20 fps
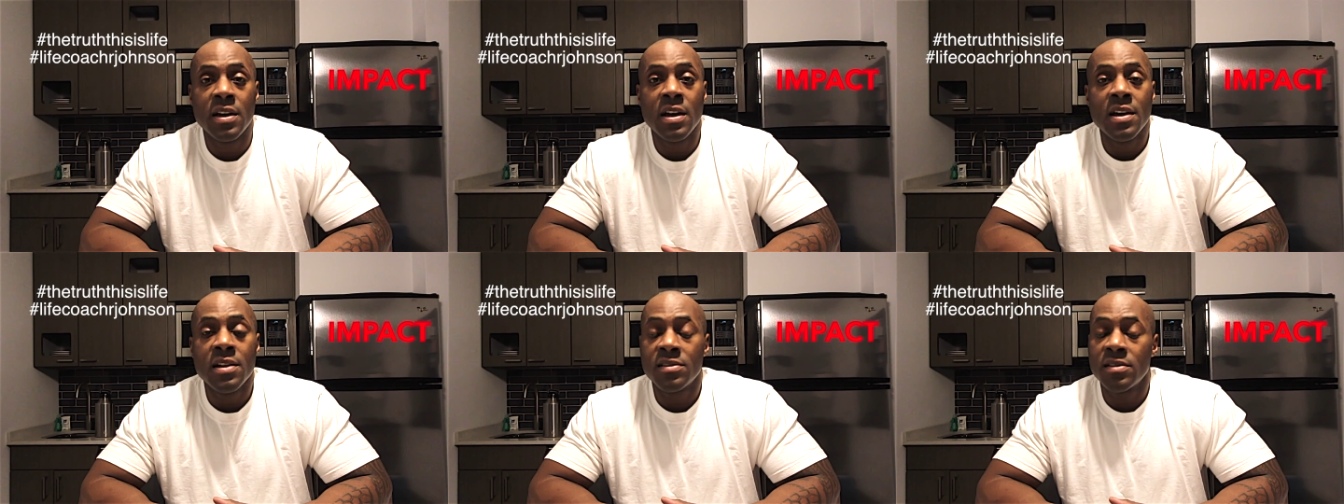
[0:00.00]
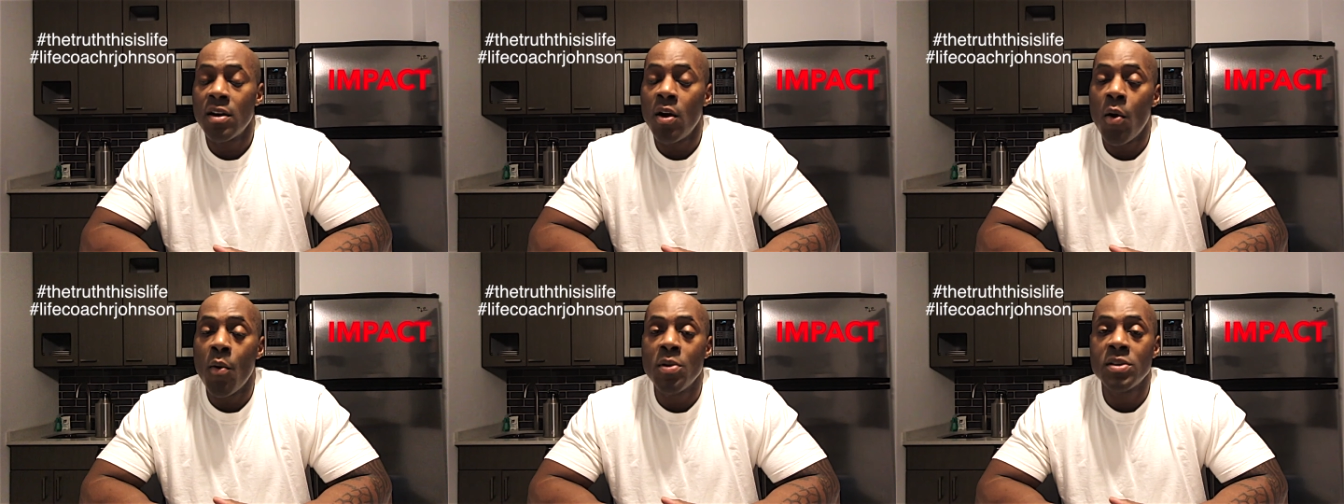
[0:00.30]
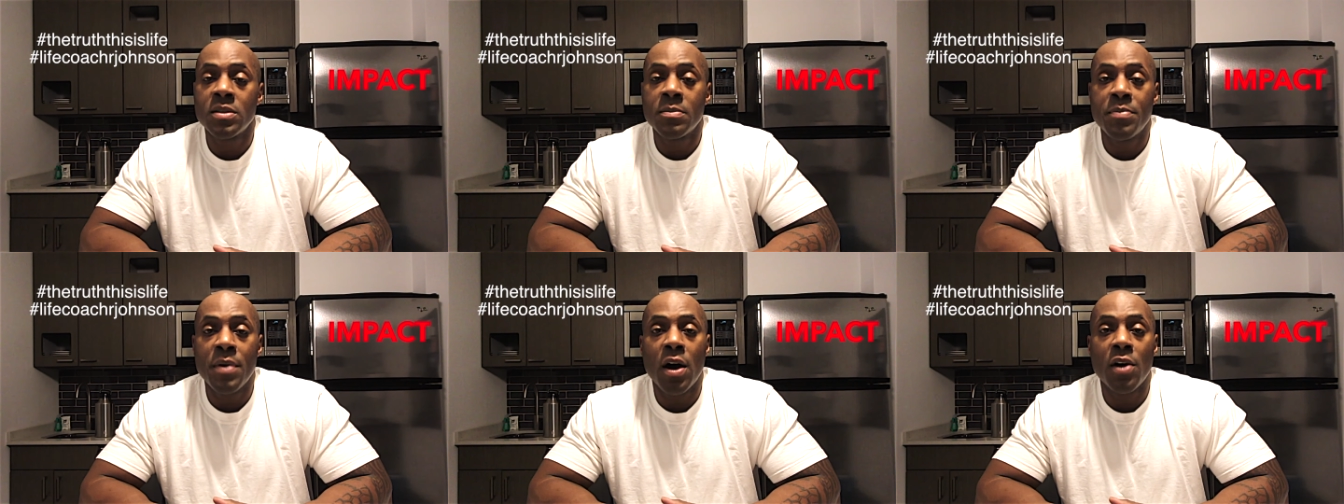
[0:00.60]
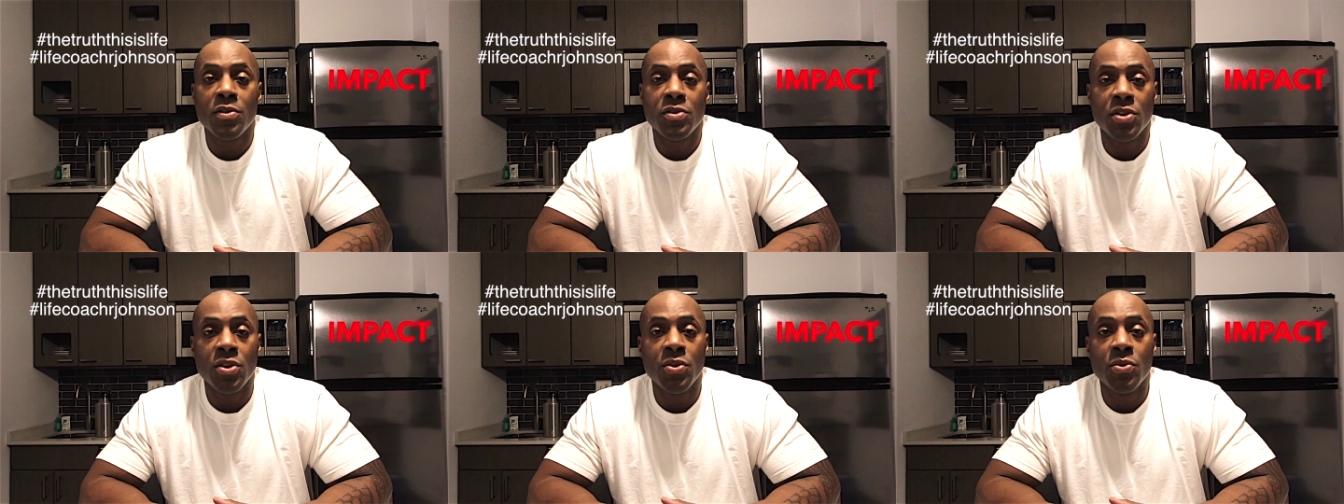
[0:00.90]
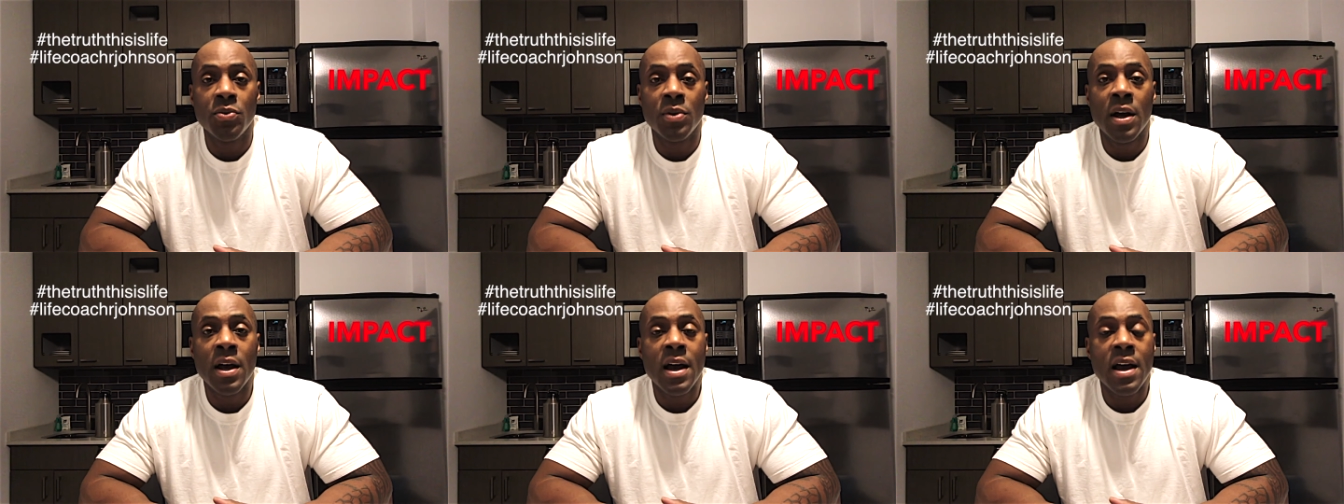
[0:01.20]
It's not always about
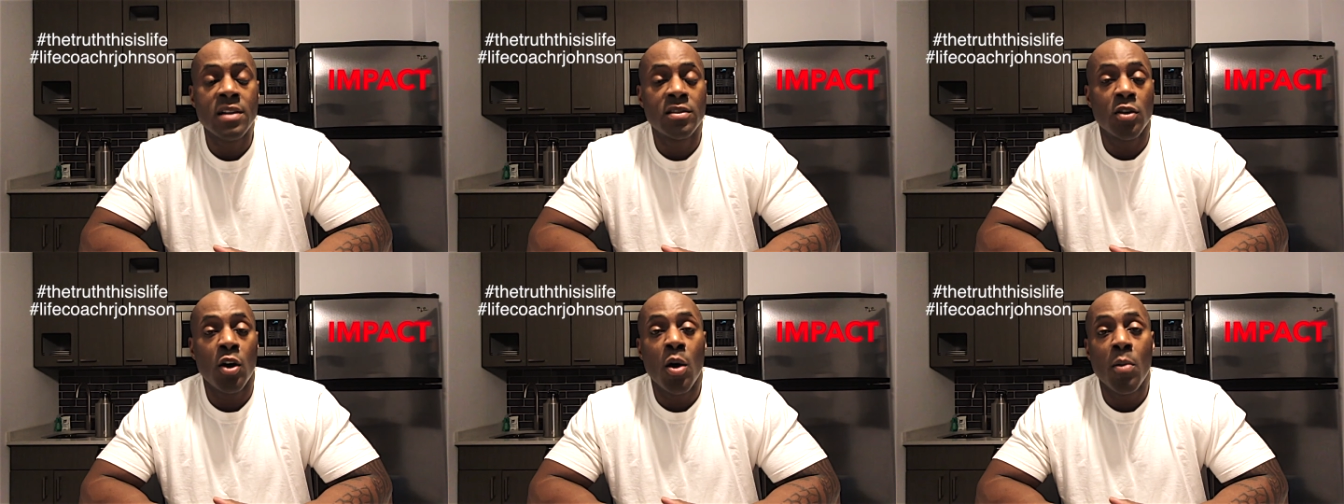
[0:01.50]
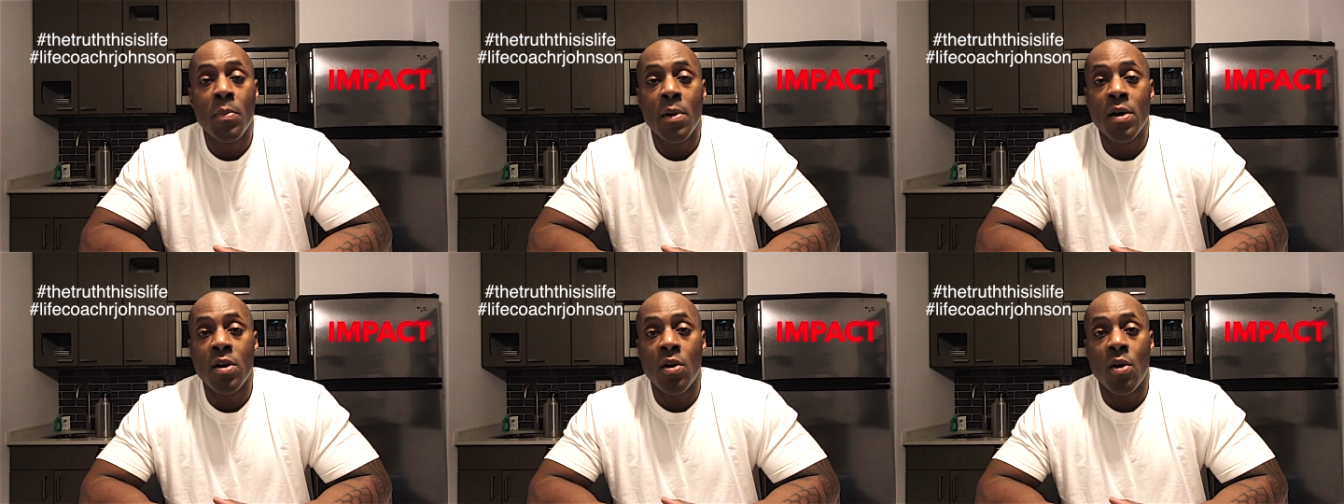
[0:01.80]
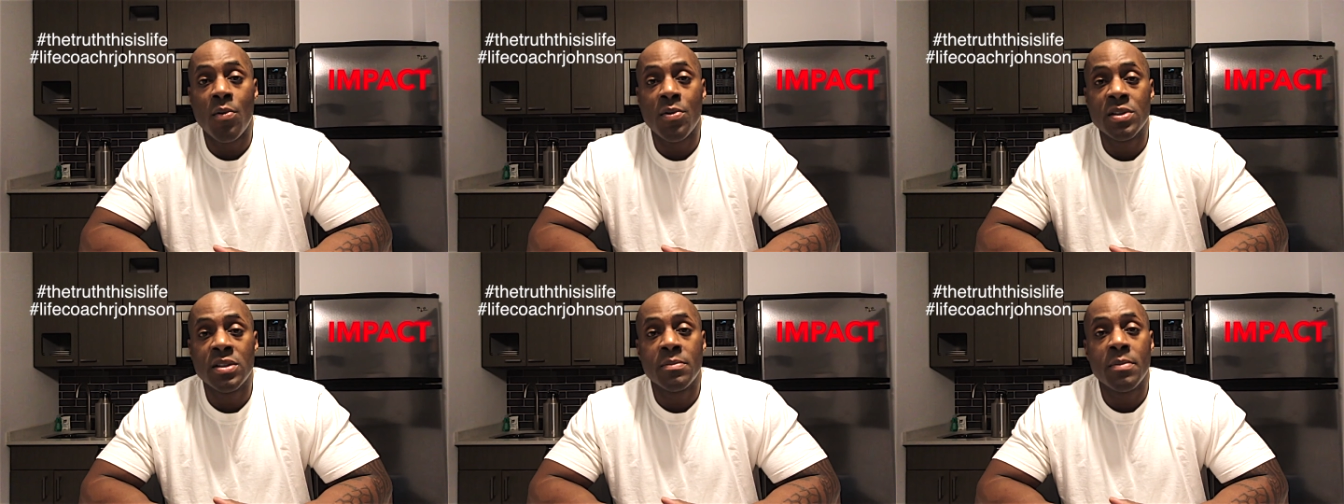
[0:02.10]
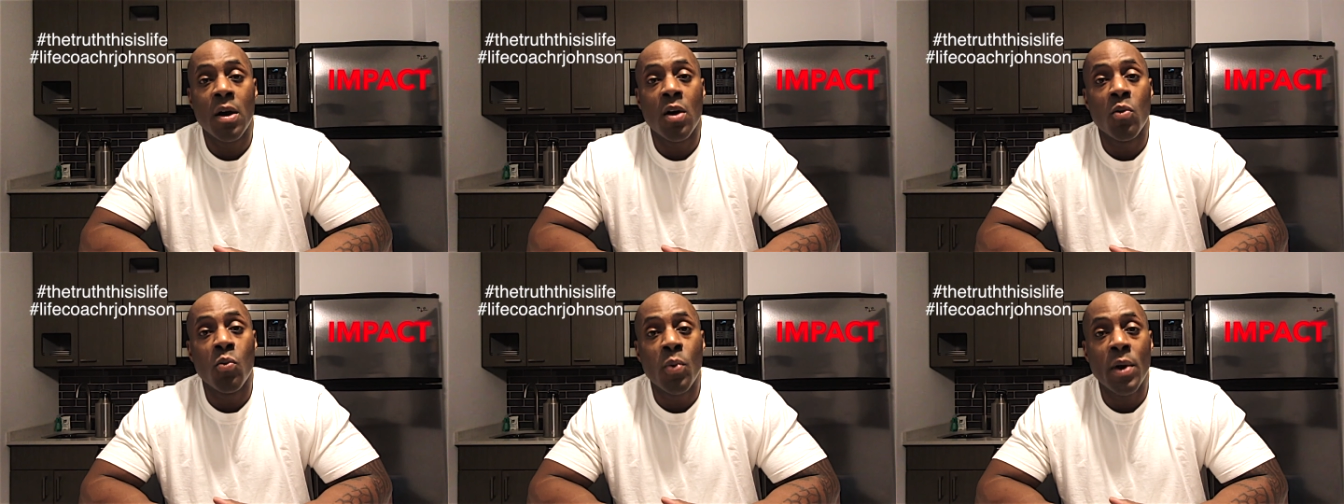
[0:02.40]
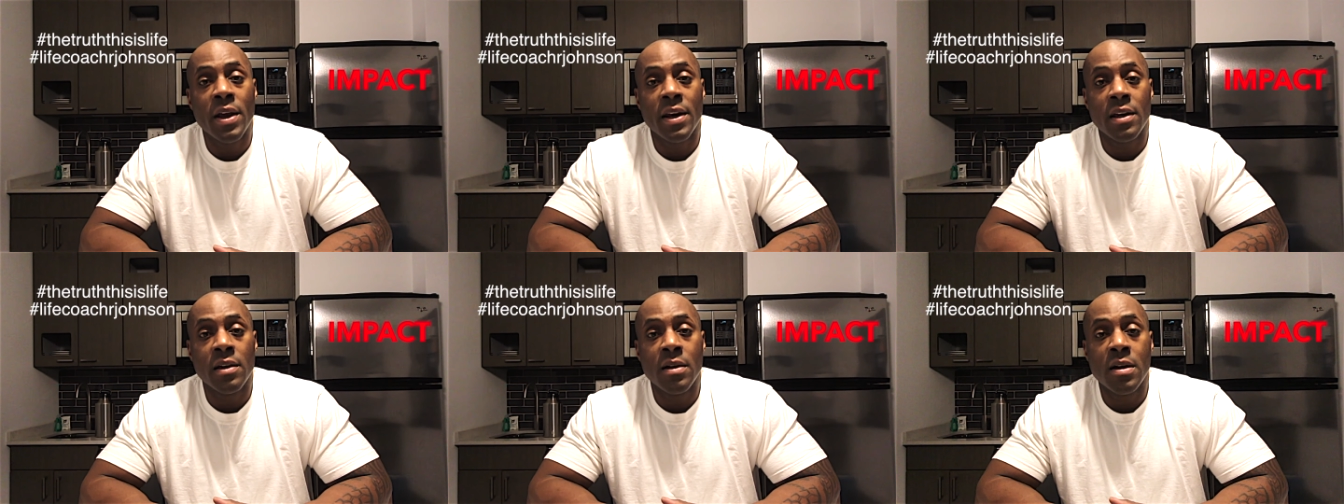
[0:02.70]
you. It's not about always about
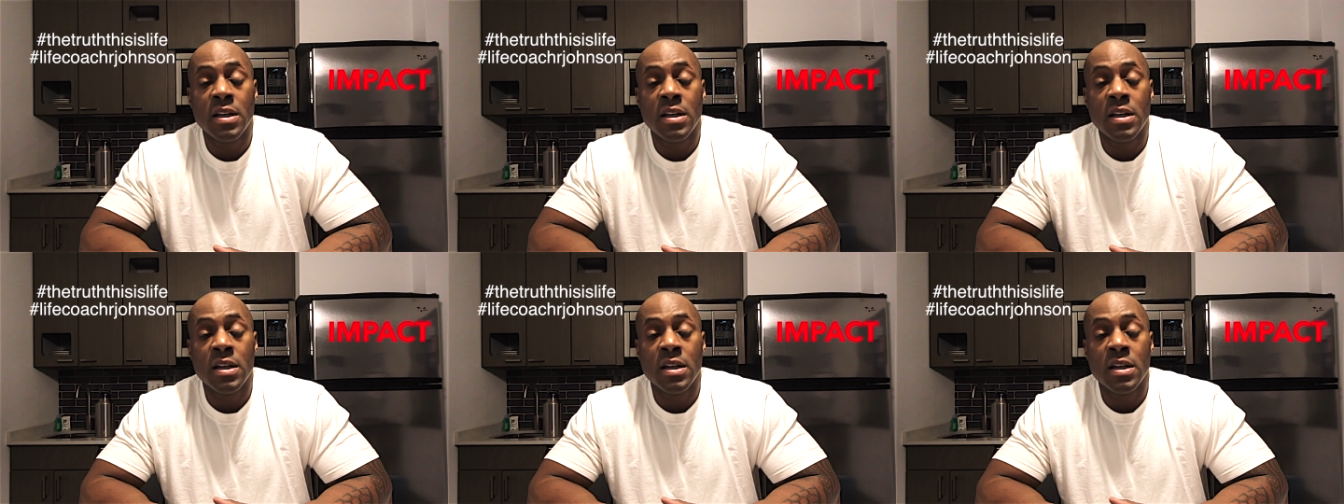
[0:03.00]
winning.